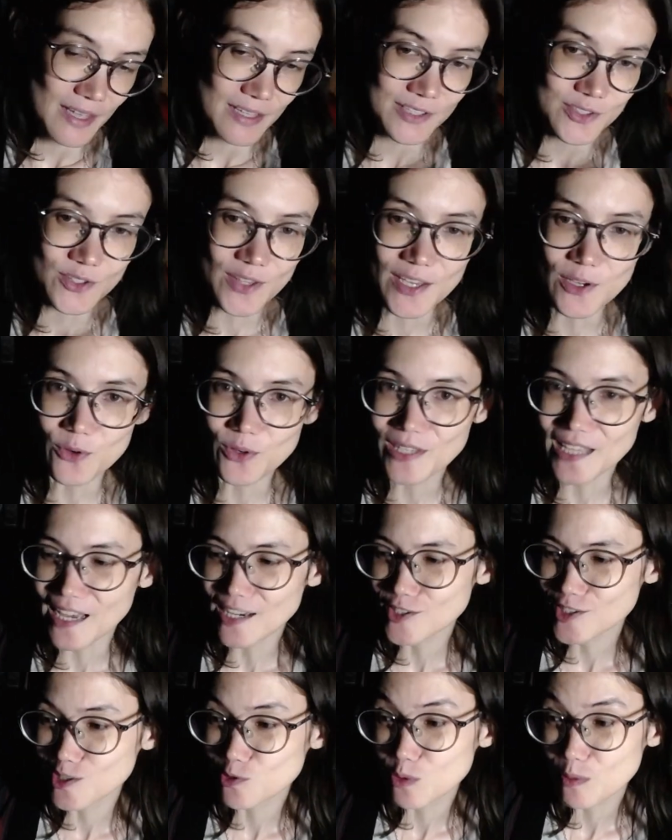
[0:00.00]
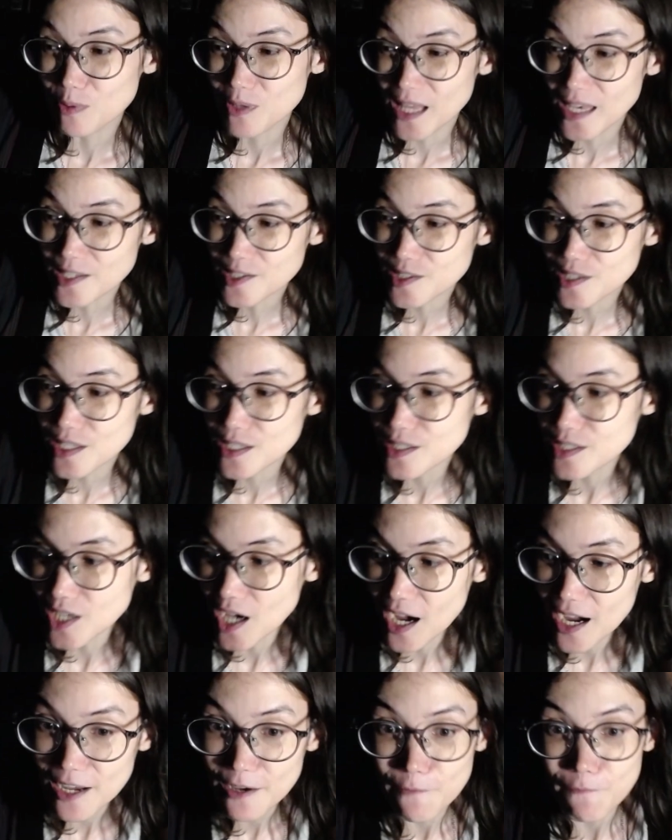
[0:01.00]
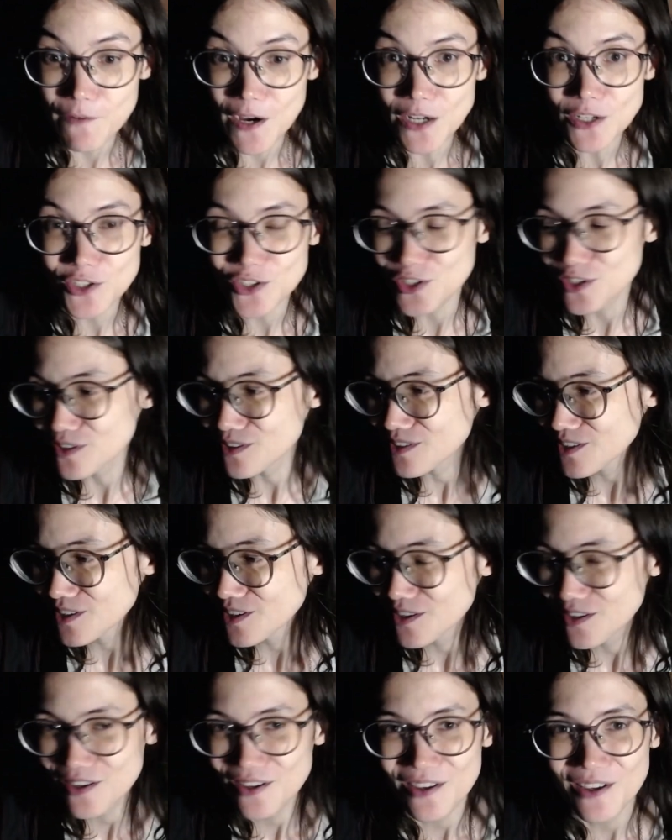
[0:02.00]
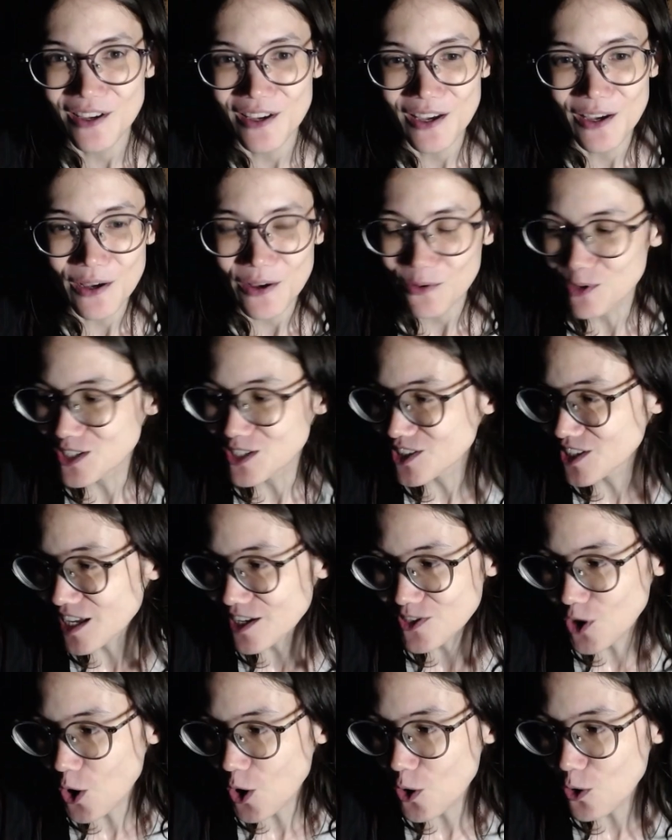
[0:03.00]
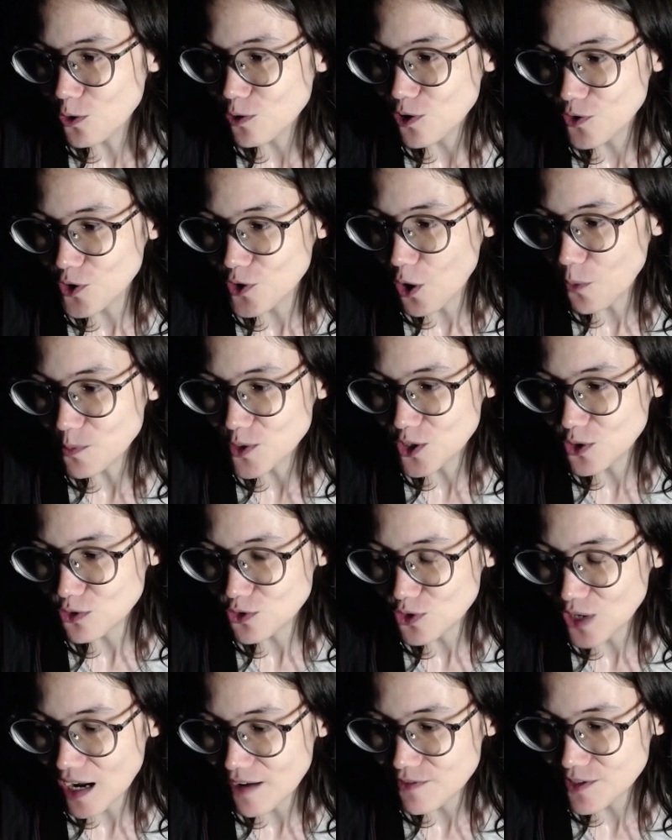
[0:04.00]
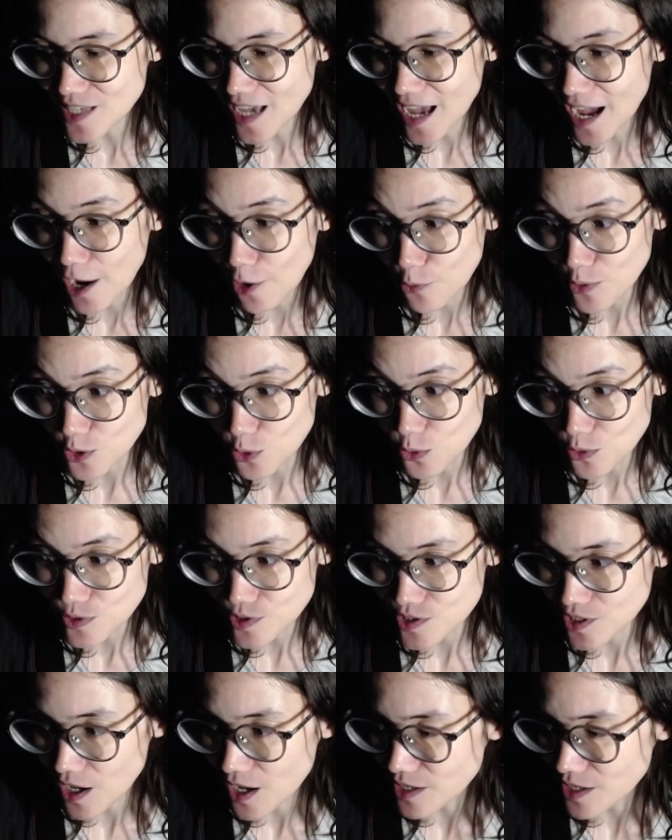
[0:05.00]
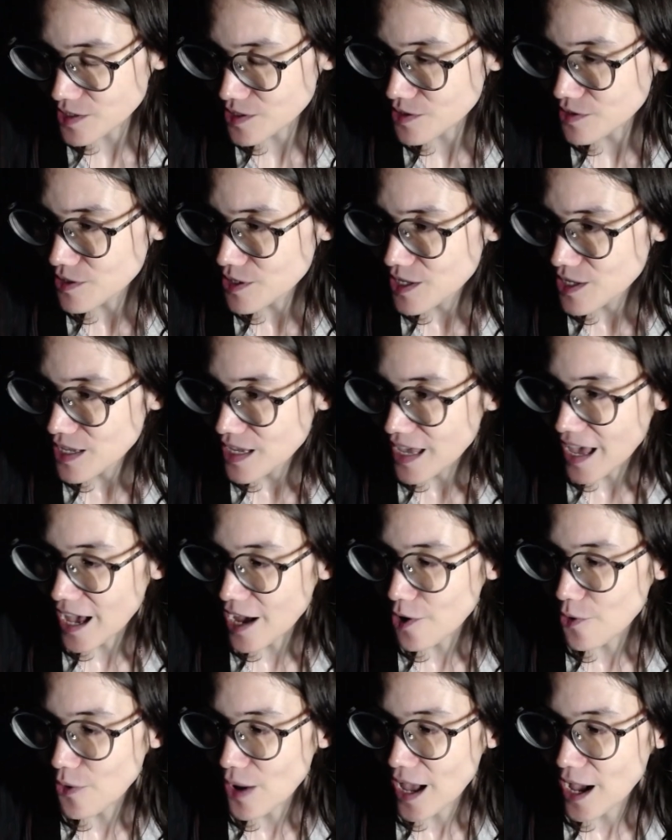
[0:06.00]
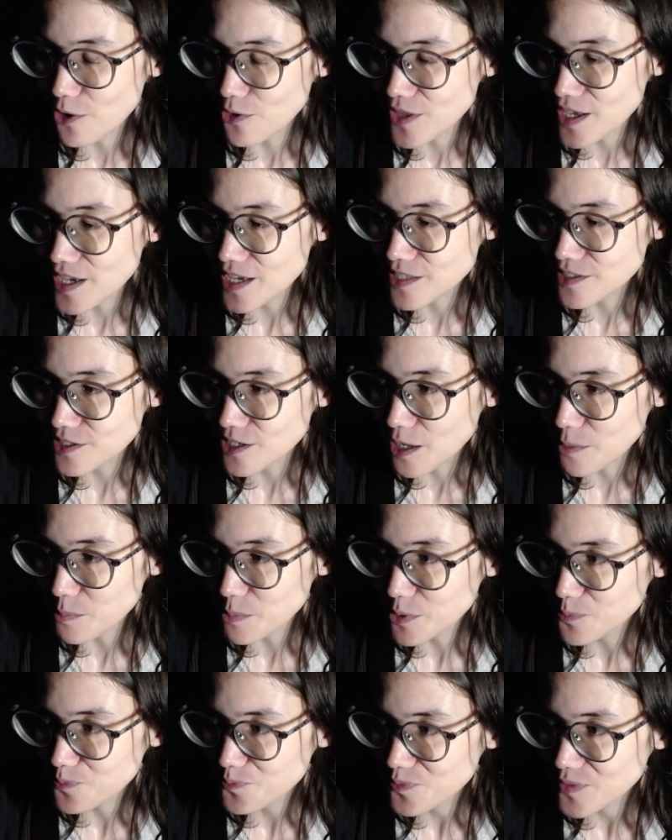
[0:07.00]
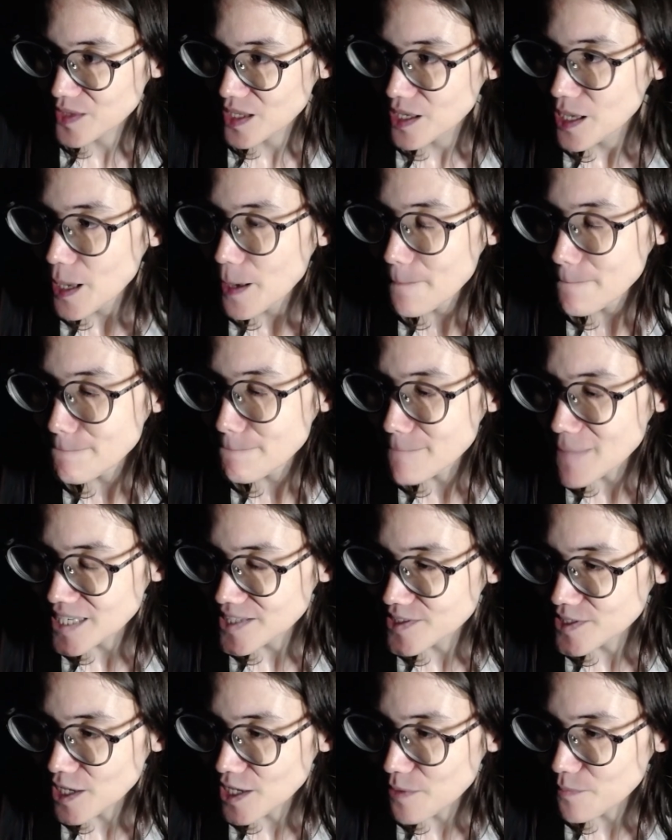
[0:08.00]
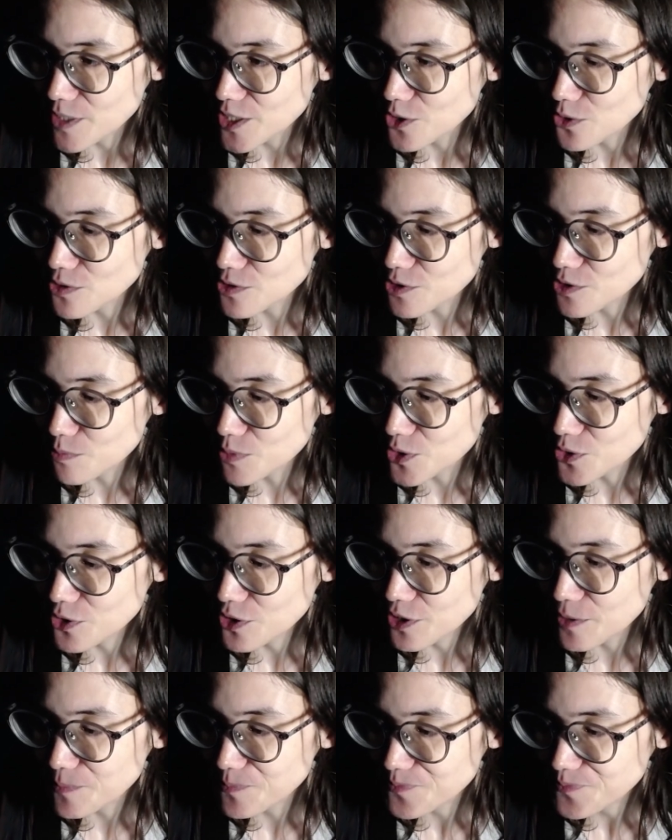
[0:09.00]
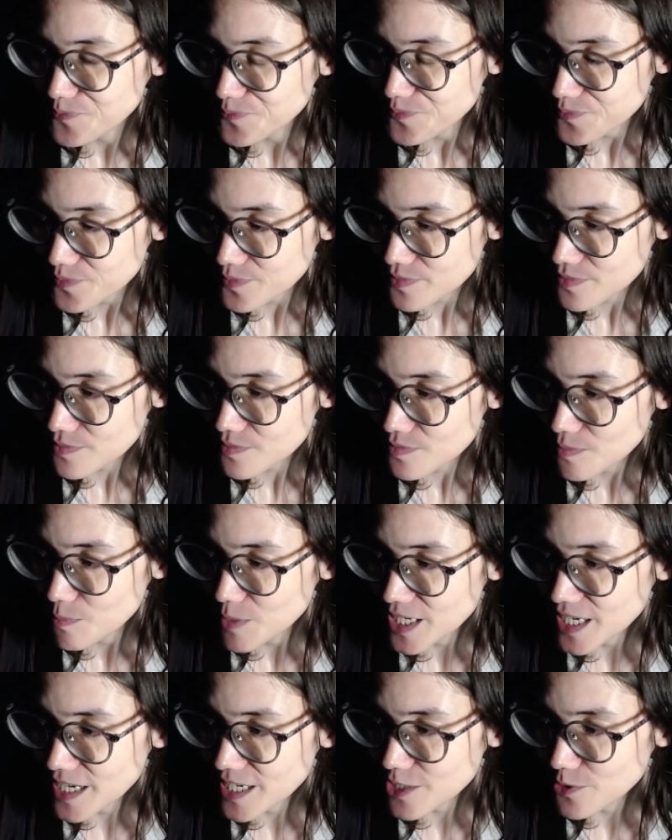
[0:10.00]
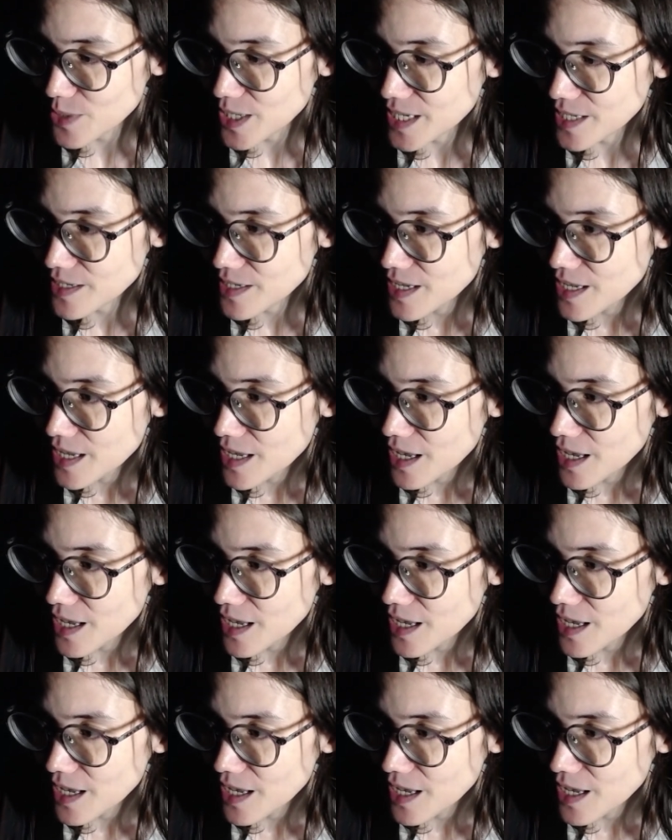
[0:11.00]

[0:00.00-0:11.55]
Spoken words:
so they couldn't actually replace the entire function, which, like, the optical drive is how it all started, how they ended up messing up my old computer. But anyway,